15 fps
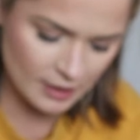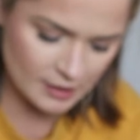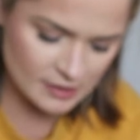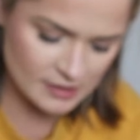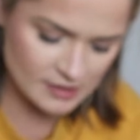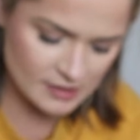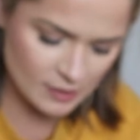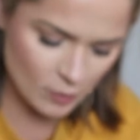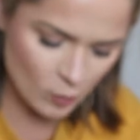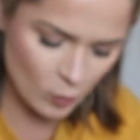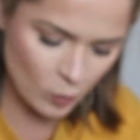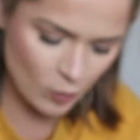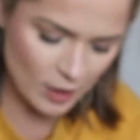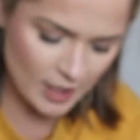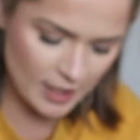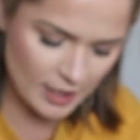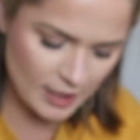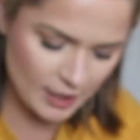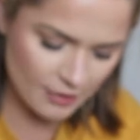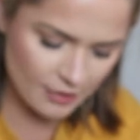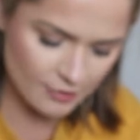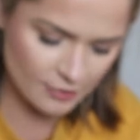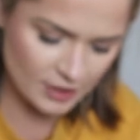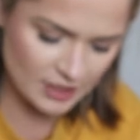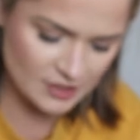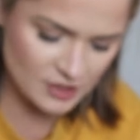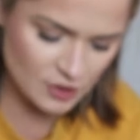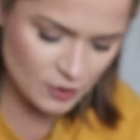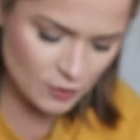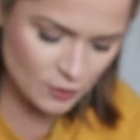is
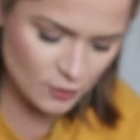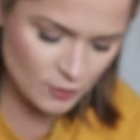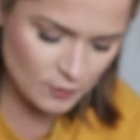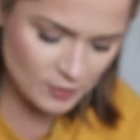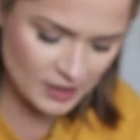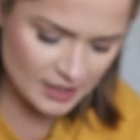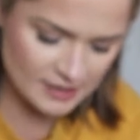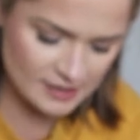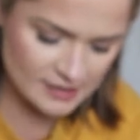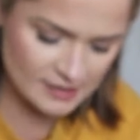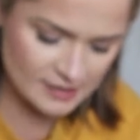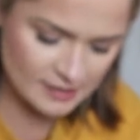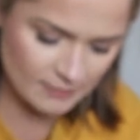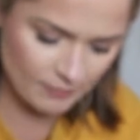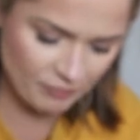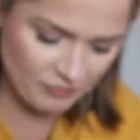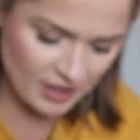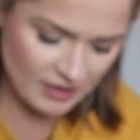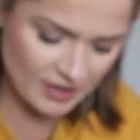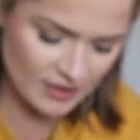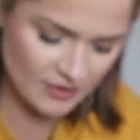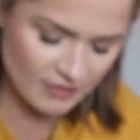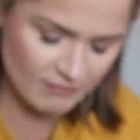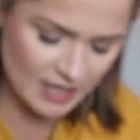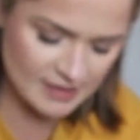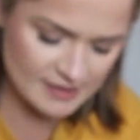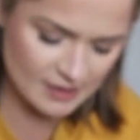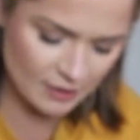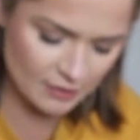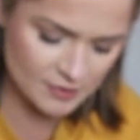132 plus, I think the
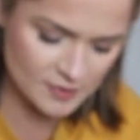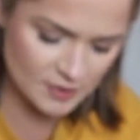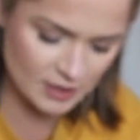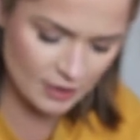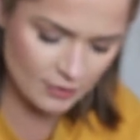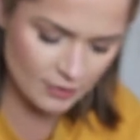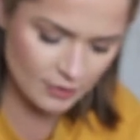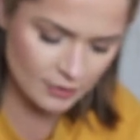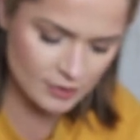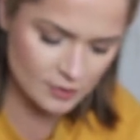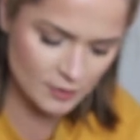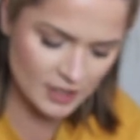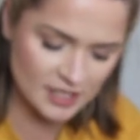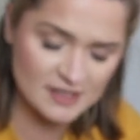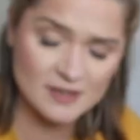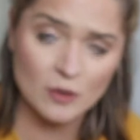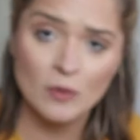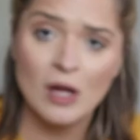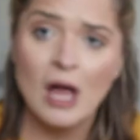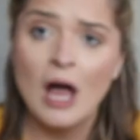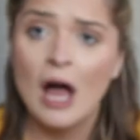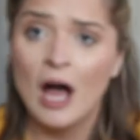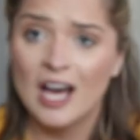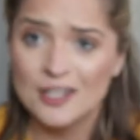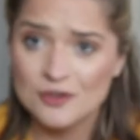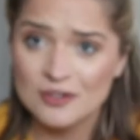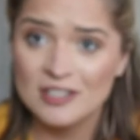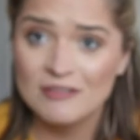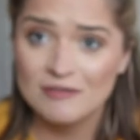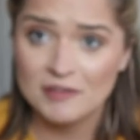mascara is another 20, so
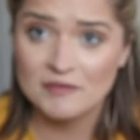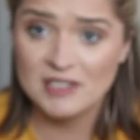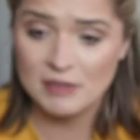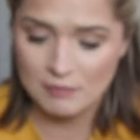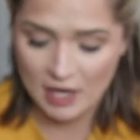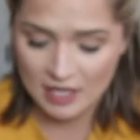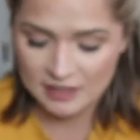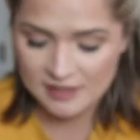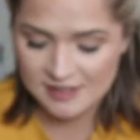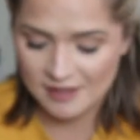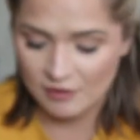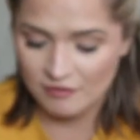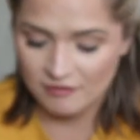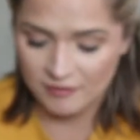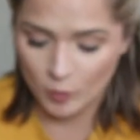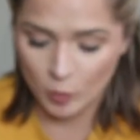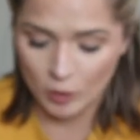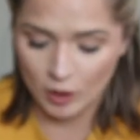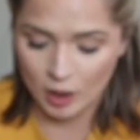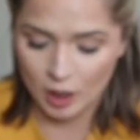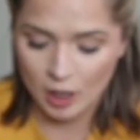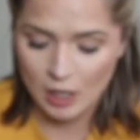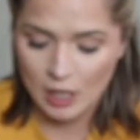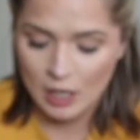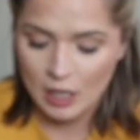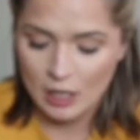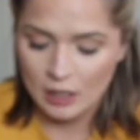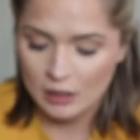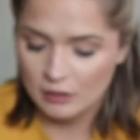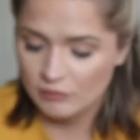150 bucks for
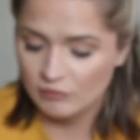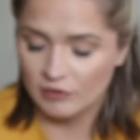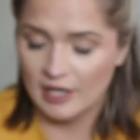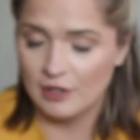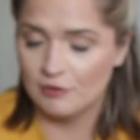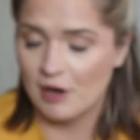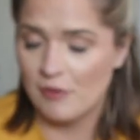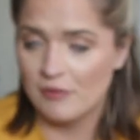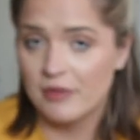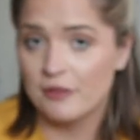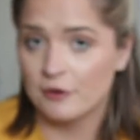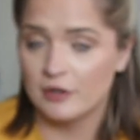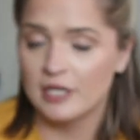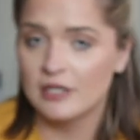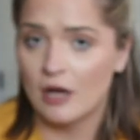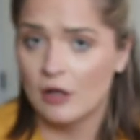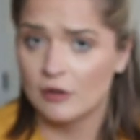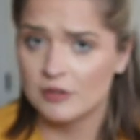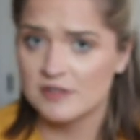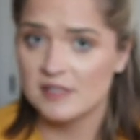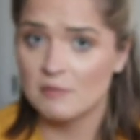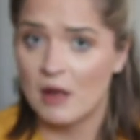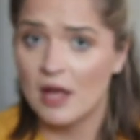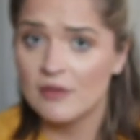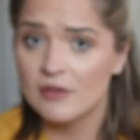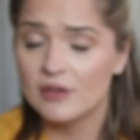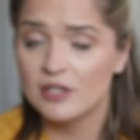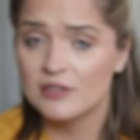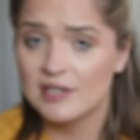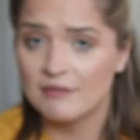right around $30 a
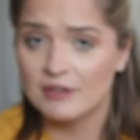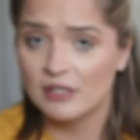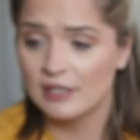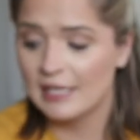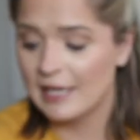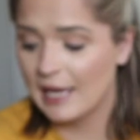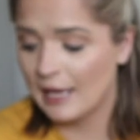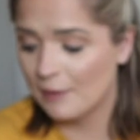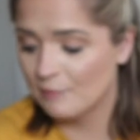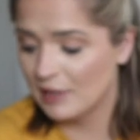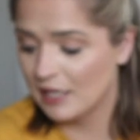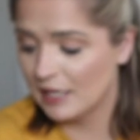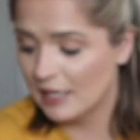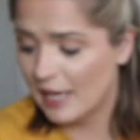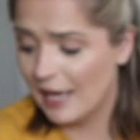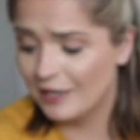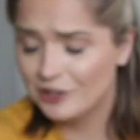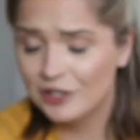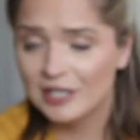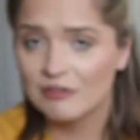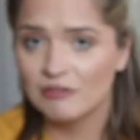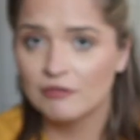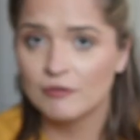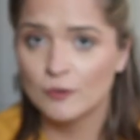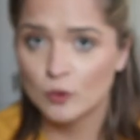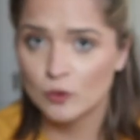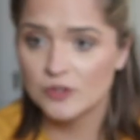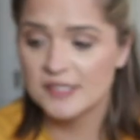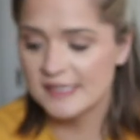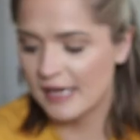month. You definitely can't beat it, and you get
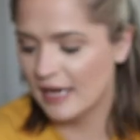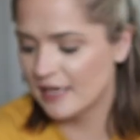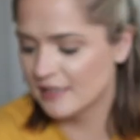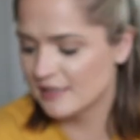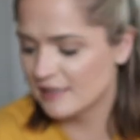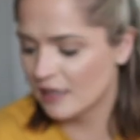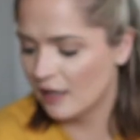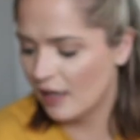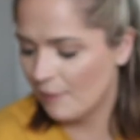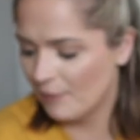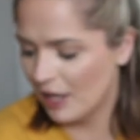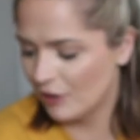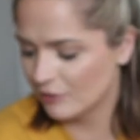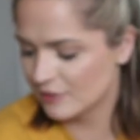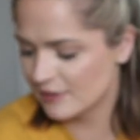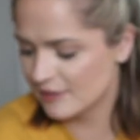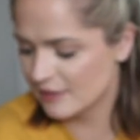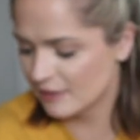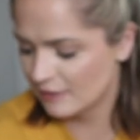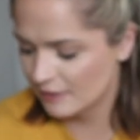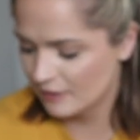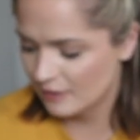full size amounts